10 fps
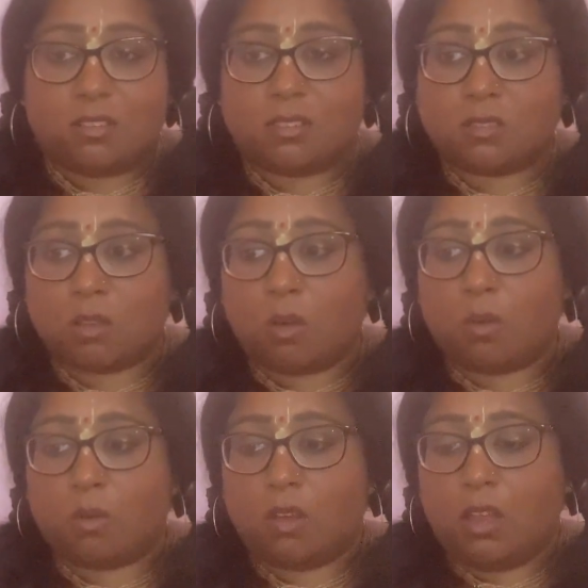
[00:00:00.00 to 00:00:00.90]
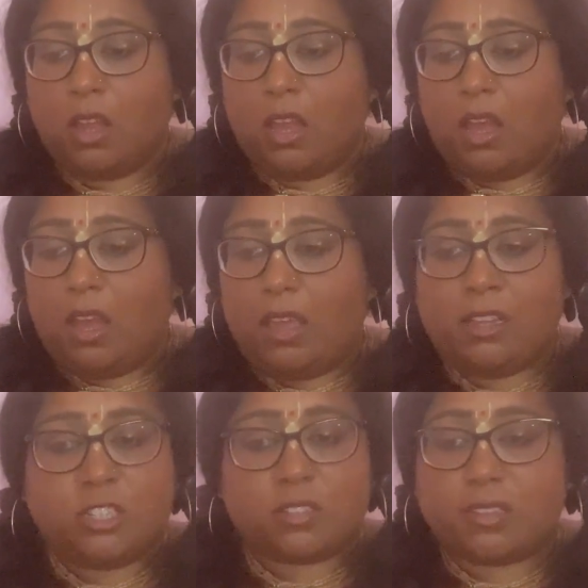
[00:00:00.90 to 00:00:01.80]
So
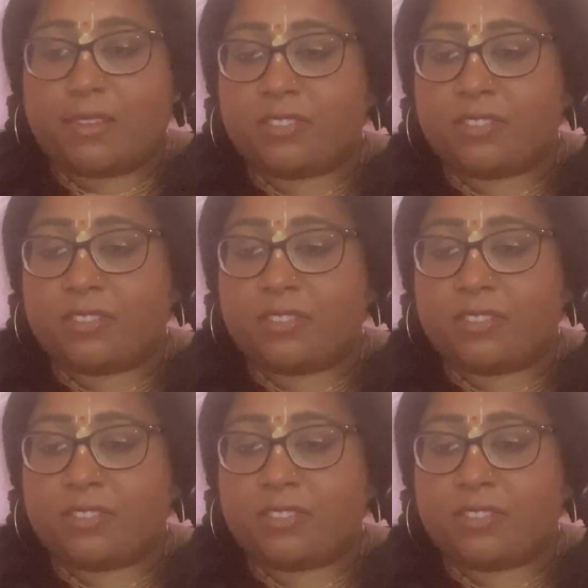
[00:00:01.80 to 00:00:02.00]
it just left